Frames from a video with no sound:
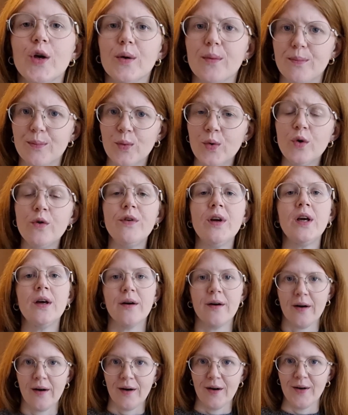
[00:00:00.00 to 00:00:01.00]
Moving
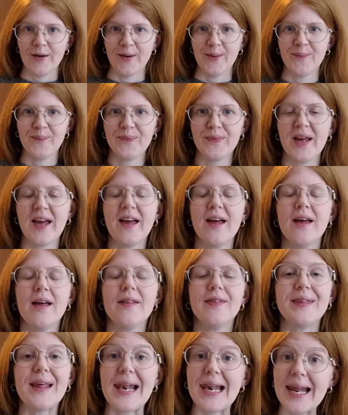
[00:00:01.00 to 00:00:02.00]
on,
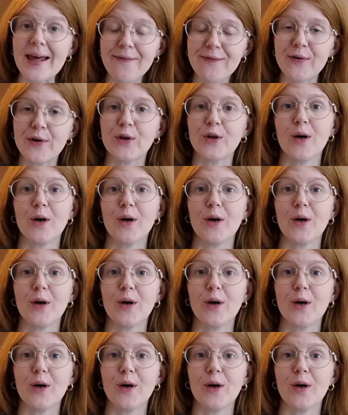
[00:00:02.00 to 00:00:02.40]
the letter